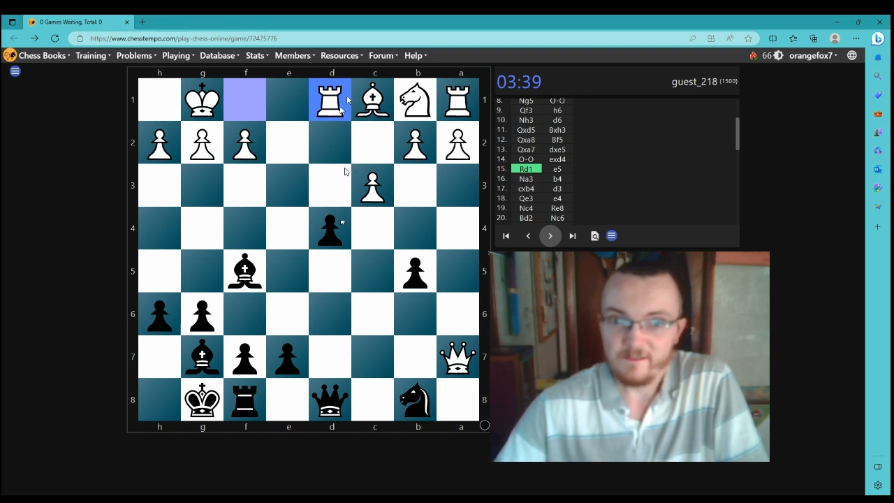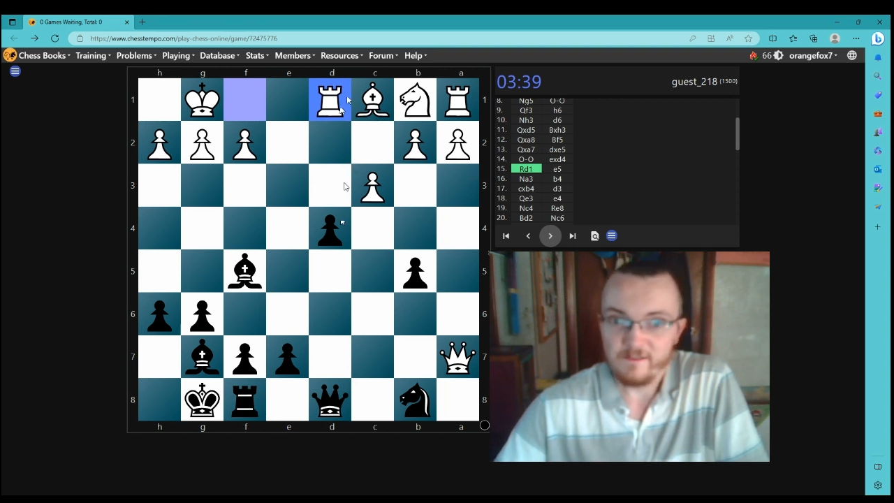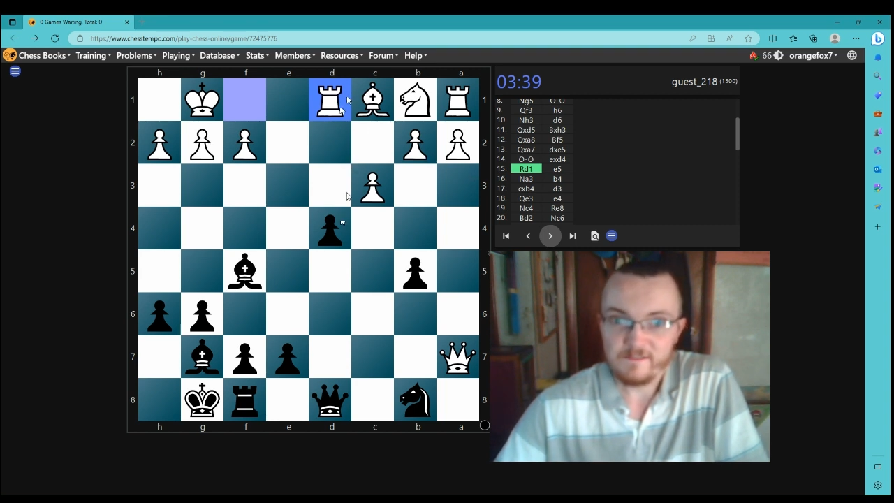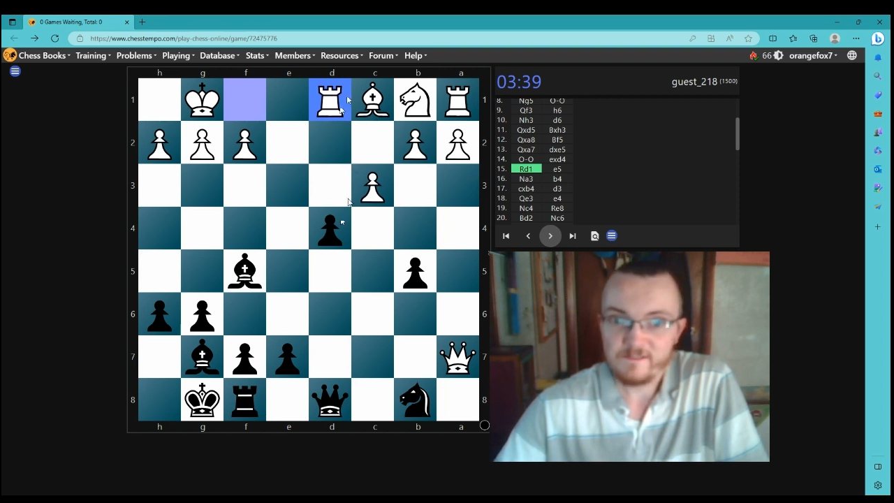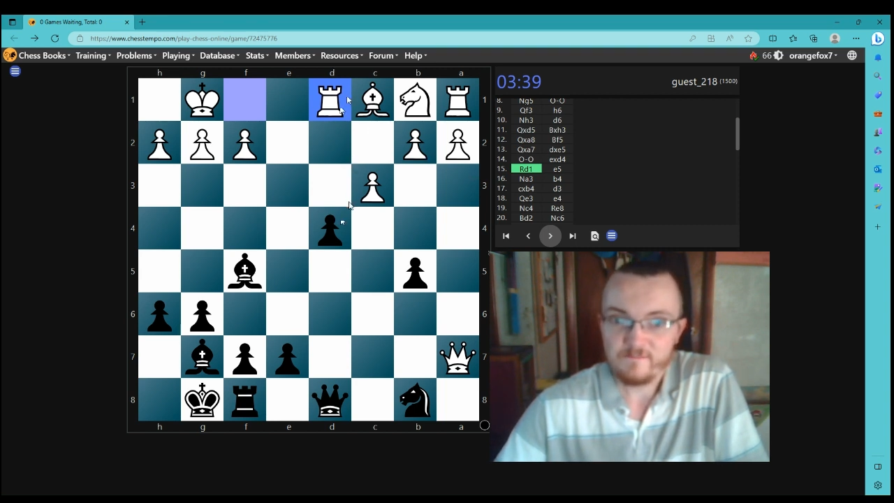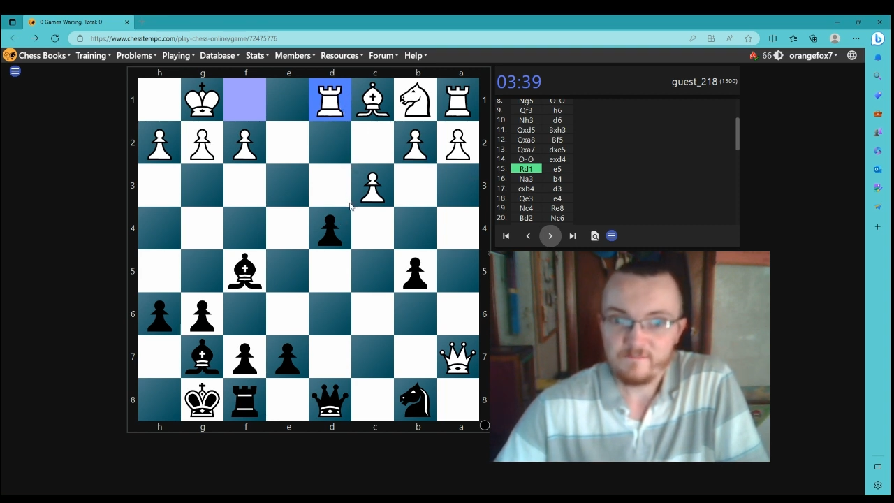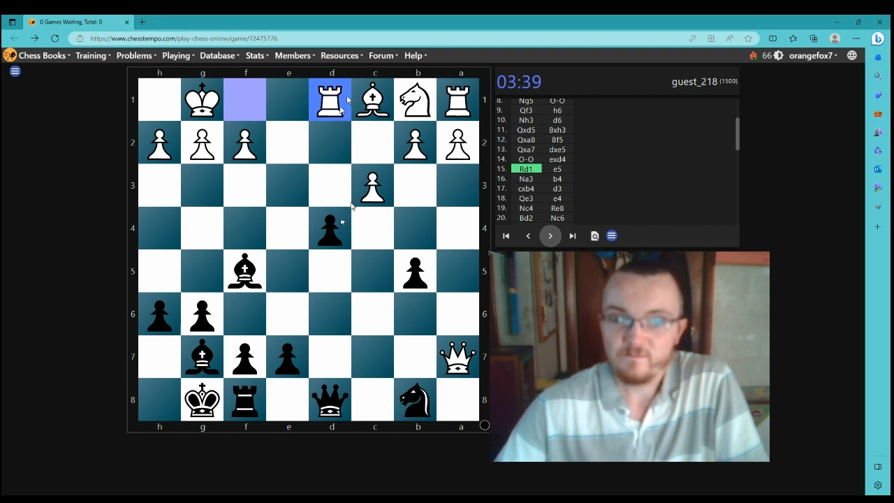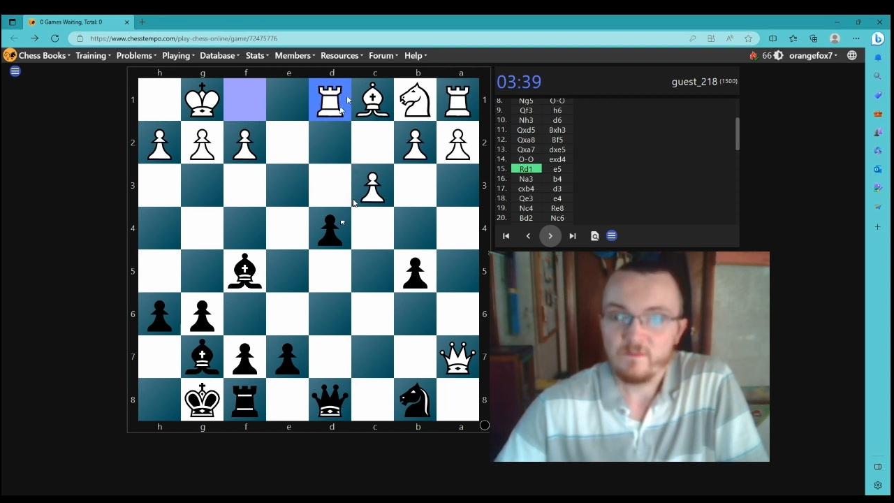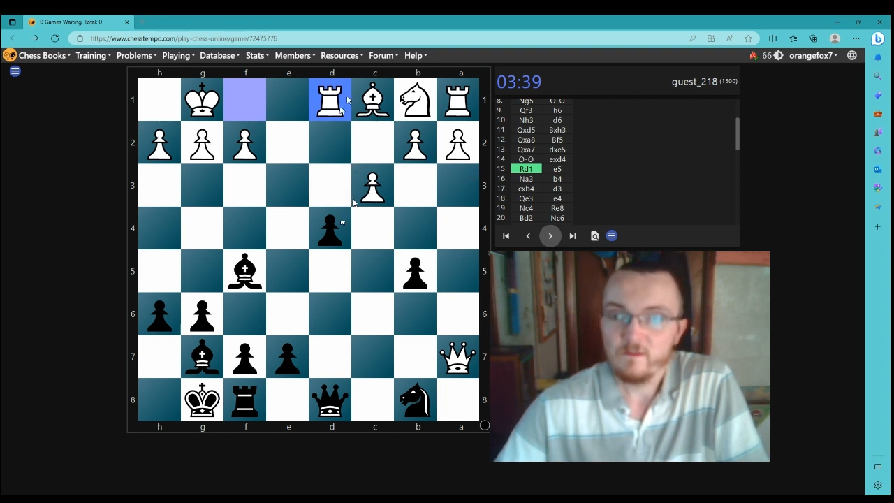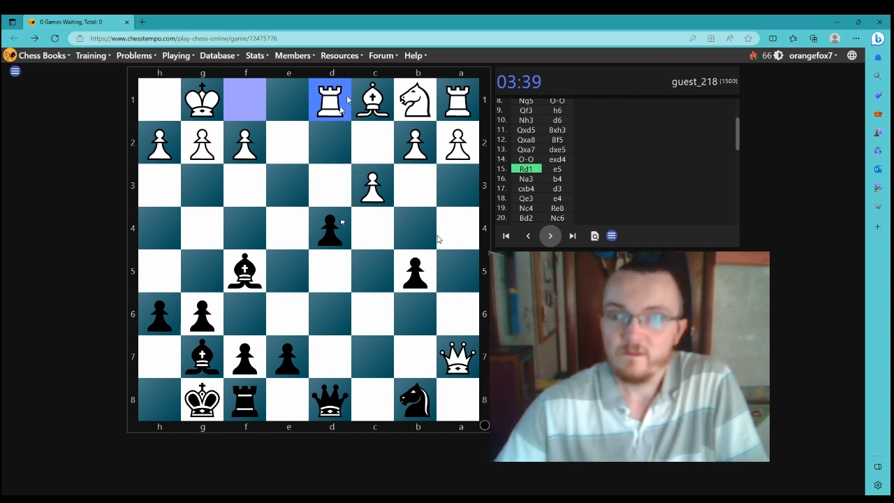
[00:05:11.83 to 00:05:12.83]
this.
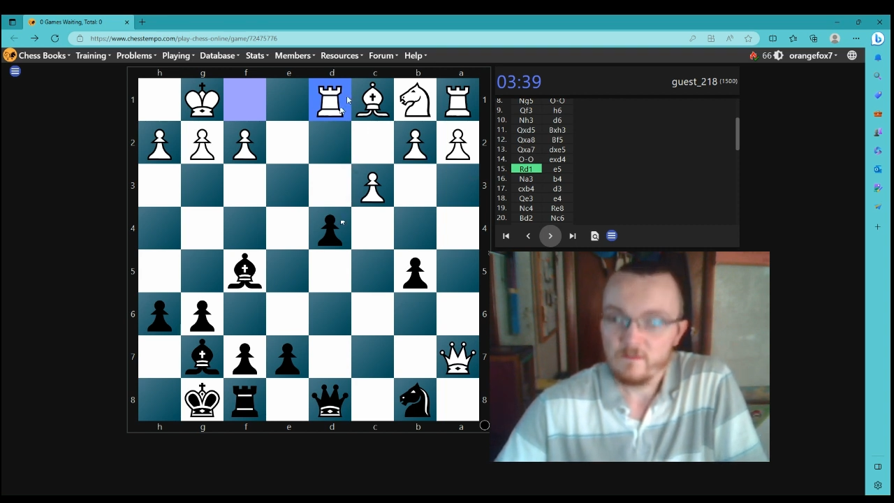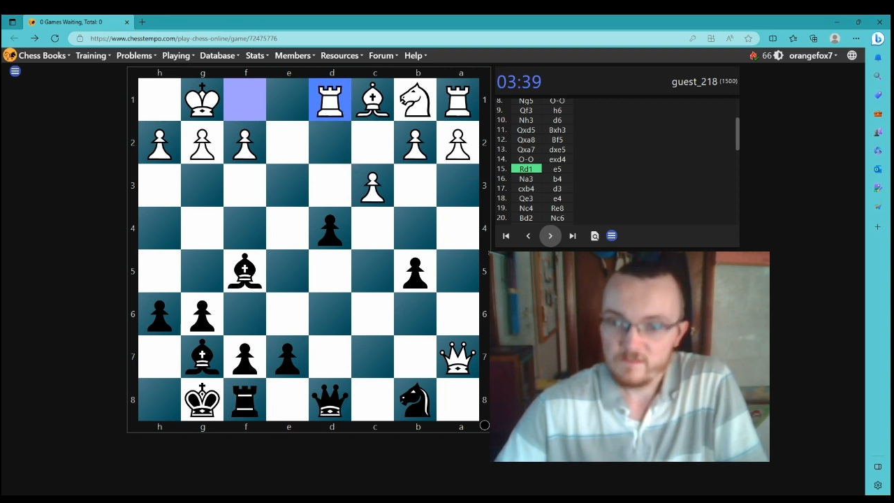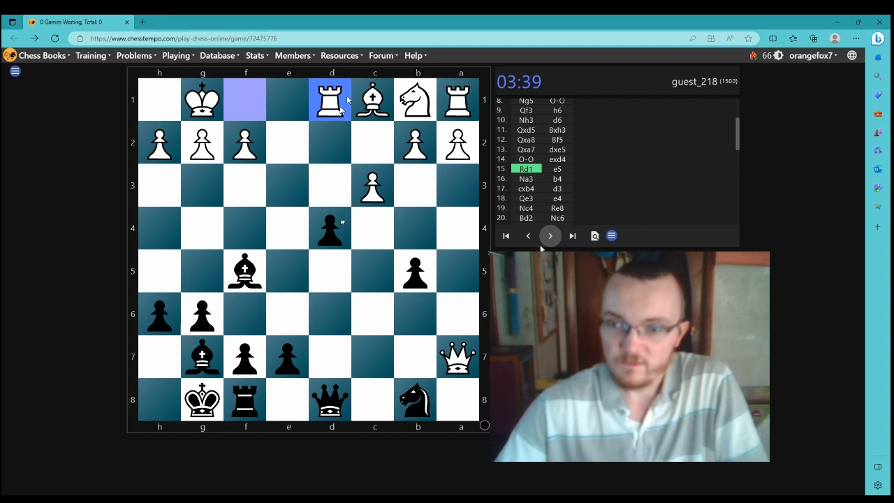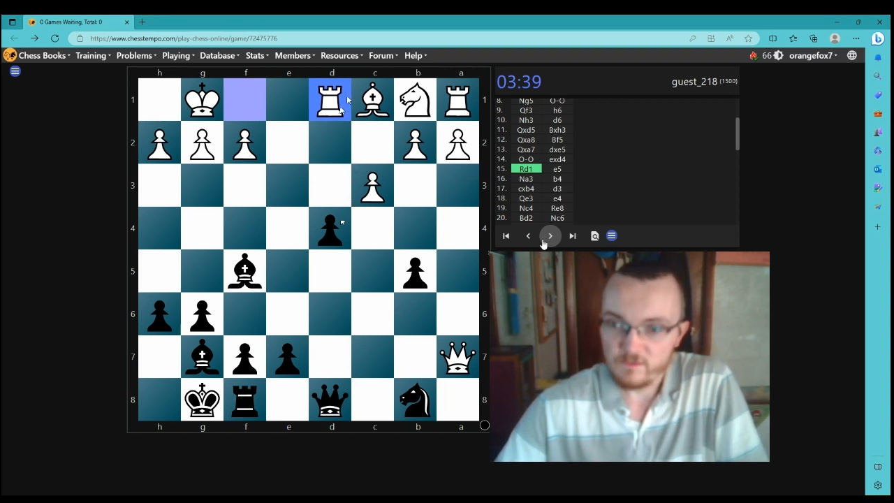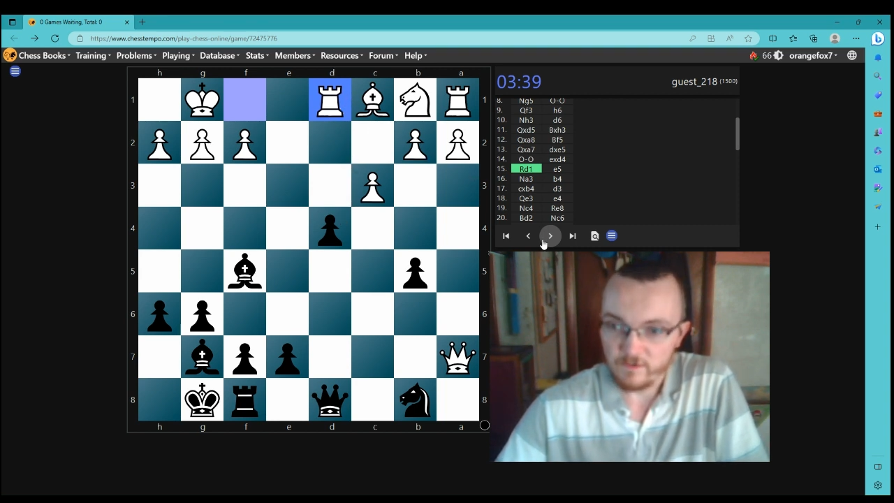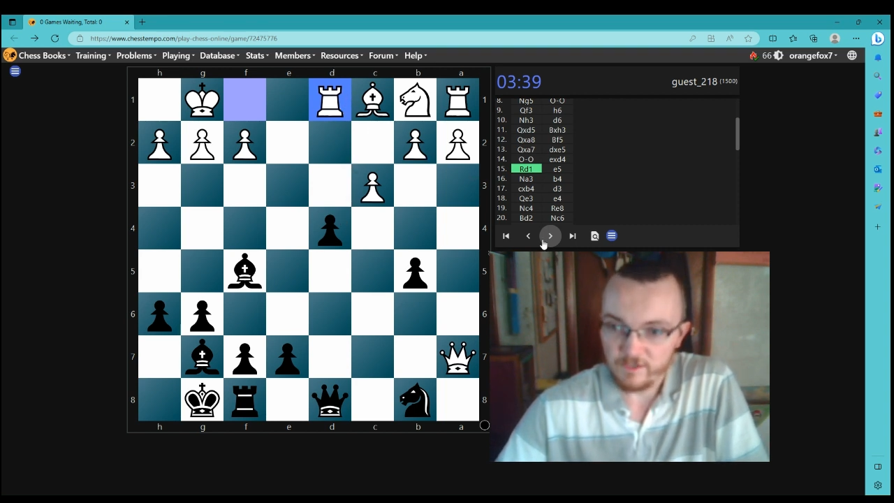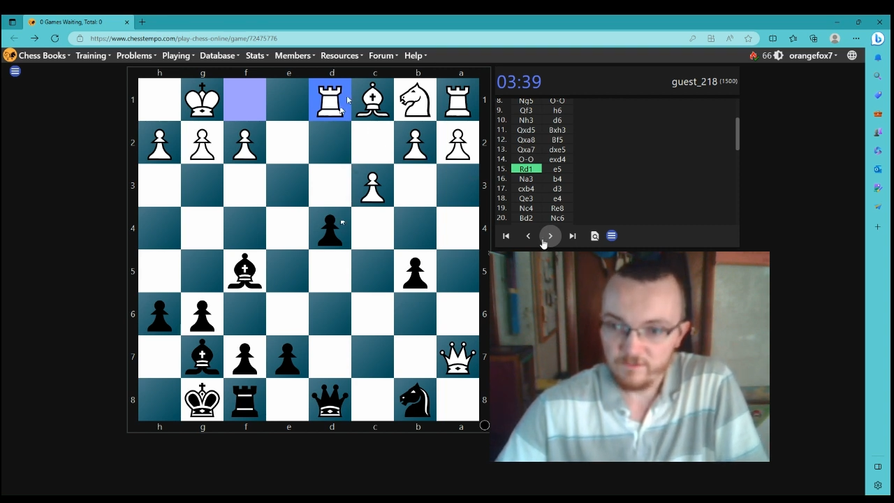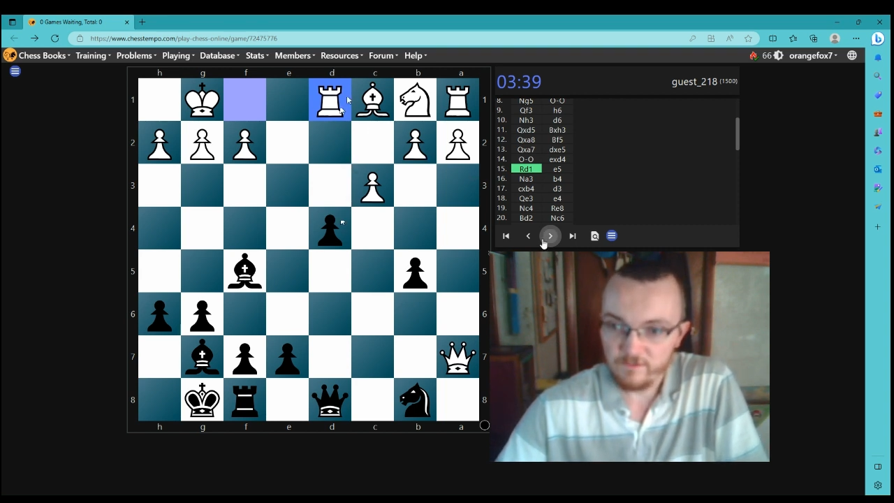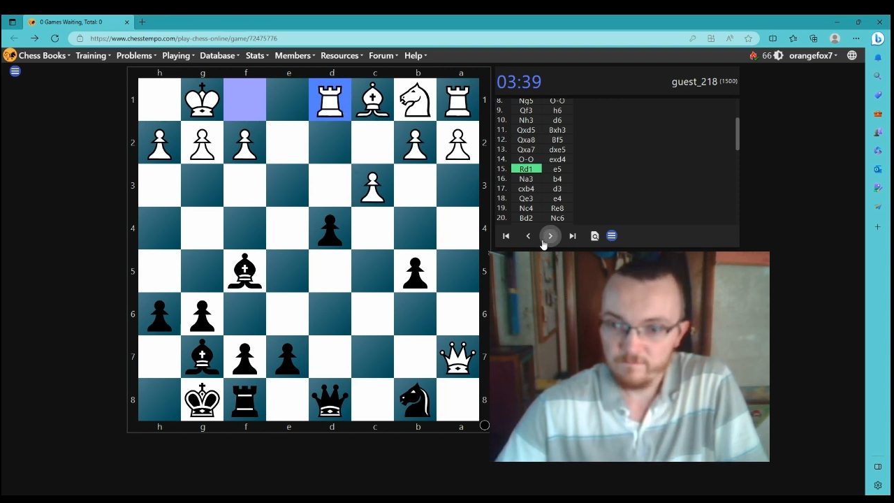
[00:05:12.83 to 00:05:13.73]
So what do?